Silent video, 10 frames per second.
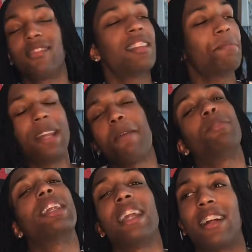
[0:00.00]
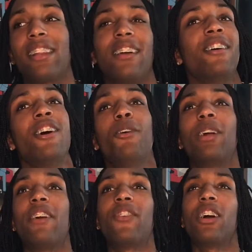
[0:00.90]
let me not put it out there, or
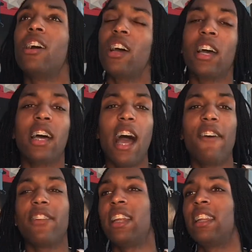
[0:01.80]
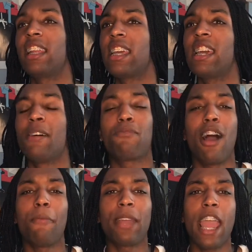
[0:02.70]
whatever. Evidently,
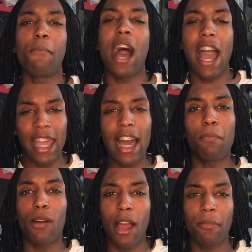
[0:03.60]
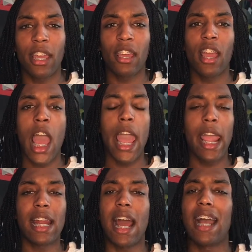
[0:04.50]
prom came, I got prom king,
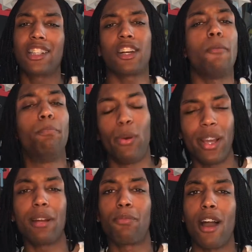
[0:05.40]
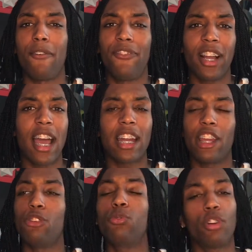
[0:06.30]
and I took a boy to prom. Fuck out of
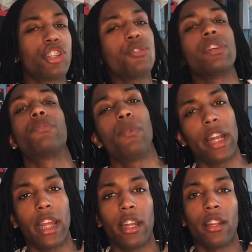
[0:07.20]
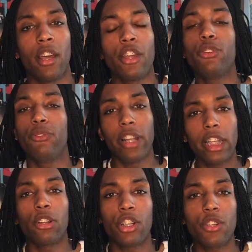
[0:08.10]
here. You thought you was winning. You
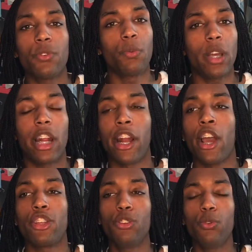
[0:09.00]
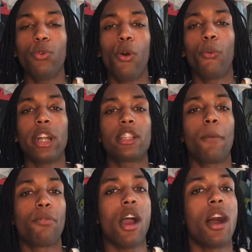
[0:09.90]
really thought winning. You went to
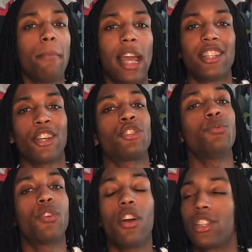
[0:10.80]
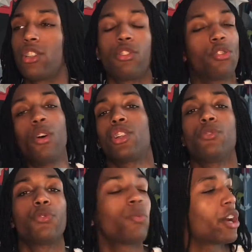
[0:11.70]
prom and took 2 girls and thought
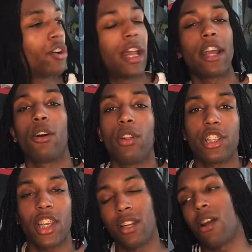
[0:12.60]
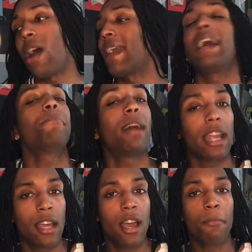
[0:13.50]
you was wearing all that golden shit. No, I got
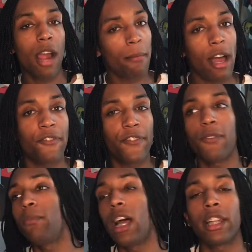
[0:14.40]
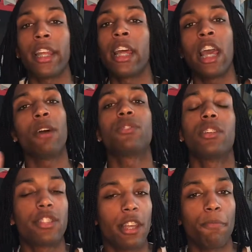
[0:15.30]
my prom outfit from London. It was a
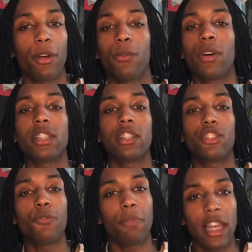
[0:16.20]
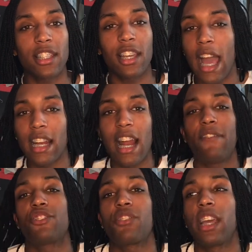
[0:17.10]
little simple. It wasn't too basic. I didn't
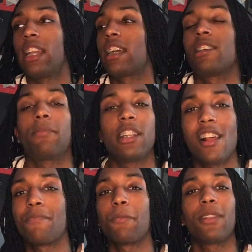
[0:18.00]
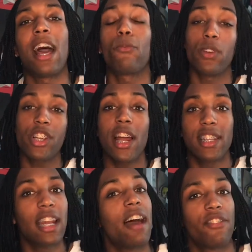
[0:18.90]
have a train like some of these other people that I wish I
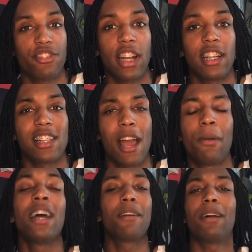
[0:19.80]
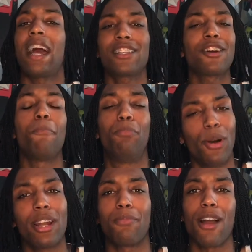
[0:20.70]
did have a train at the time. But I took a
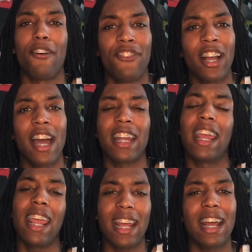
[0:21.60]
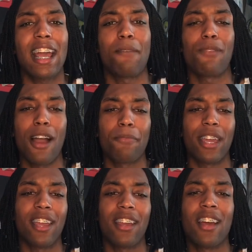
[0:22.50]
boy to prom. Fuck out of here. And I got prom
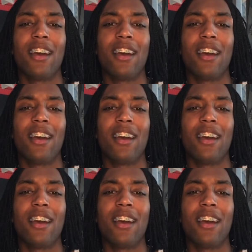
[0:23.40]
king.